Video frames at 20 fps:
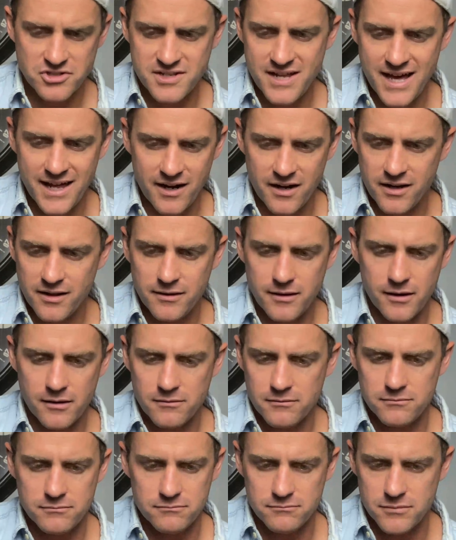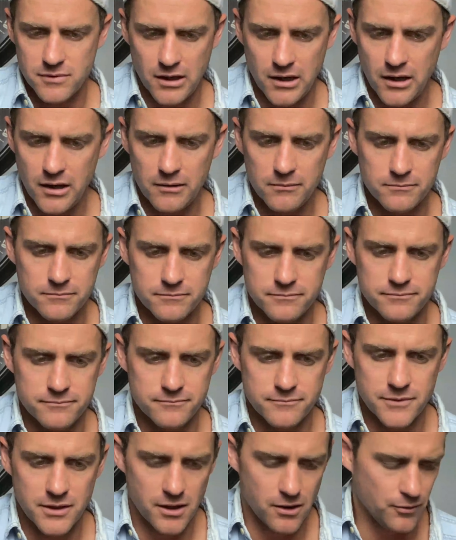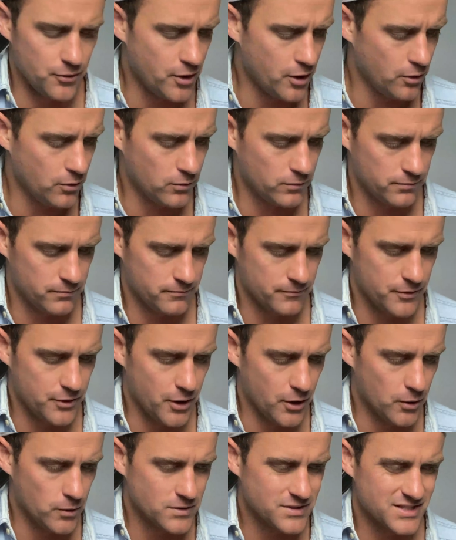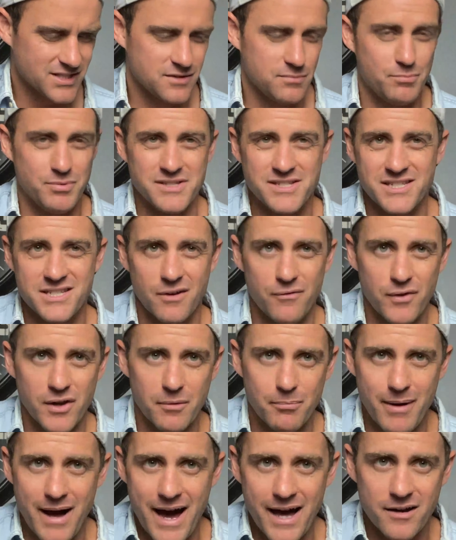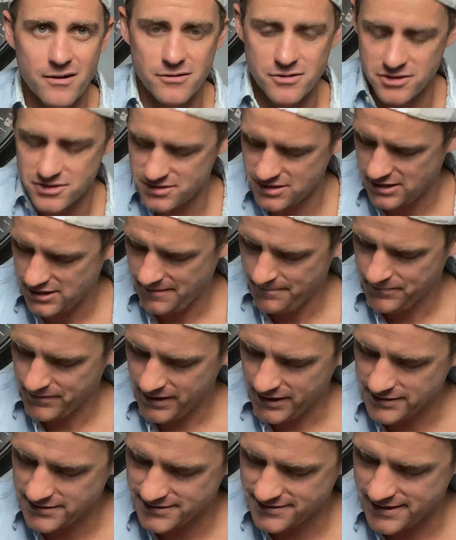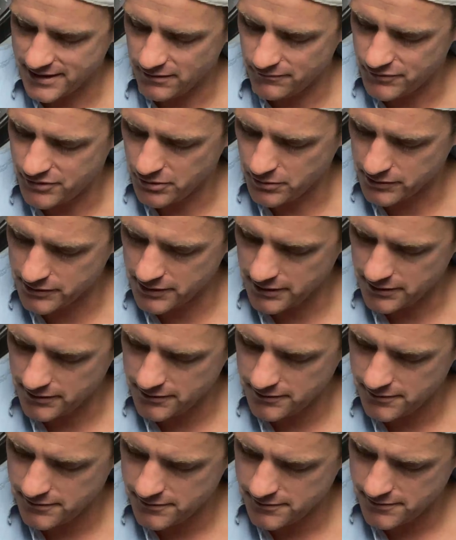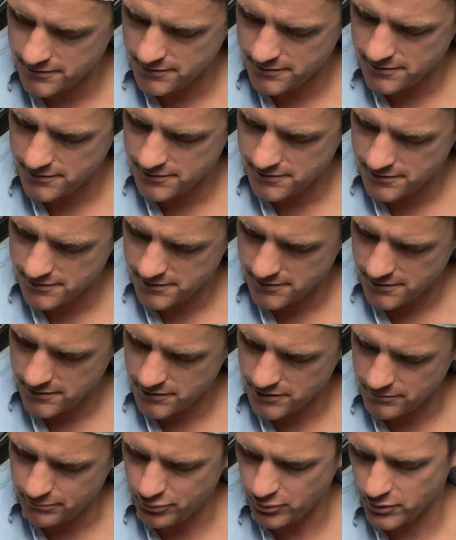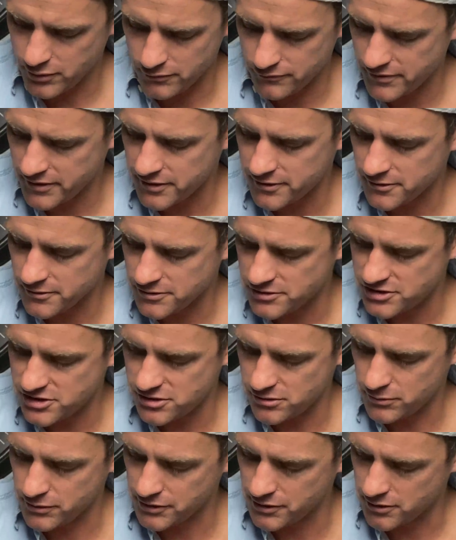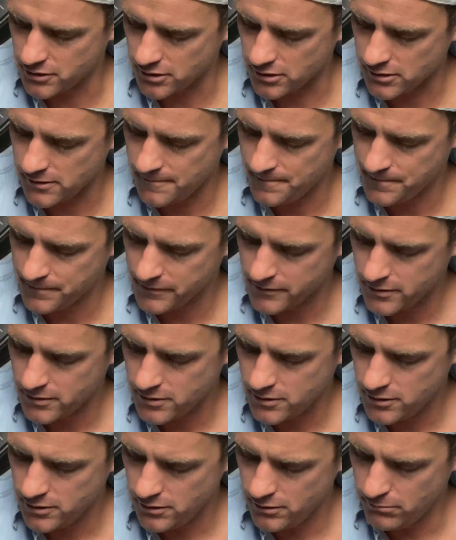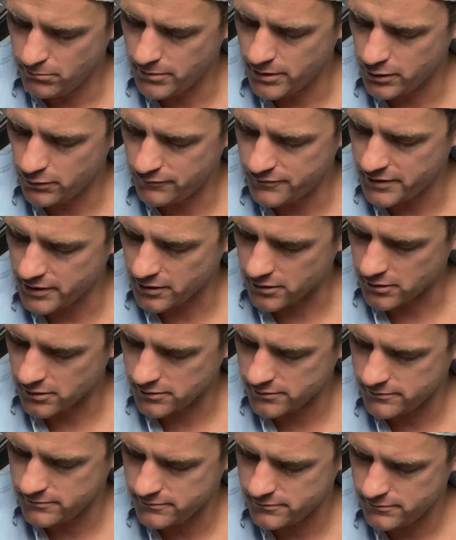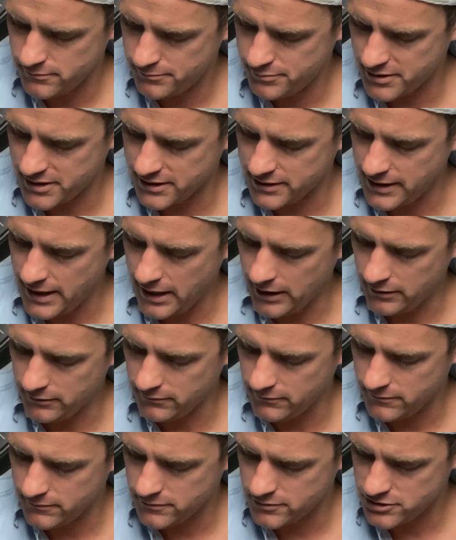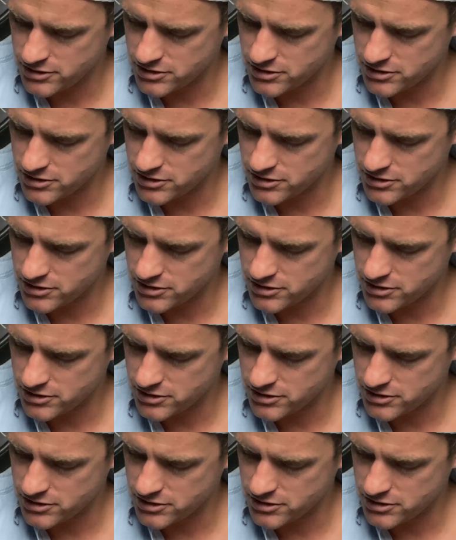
Add it in there, um, you know, no no specific pattern. Just instead of doing the the pointer finger, you're just doing your middle finger, picking that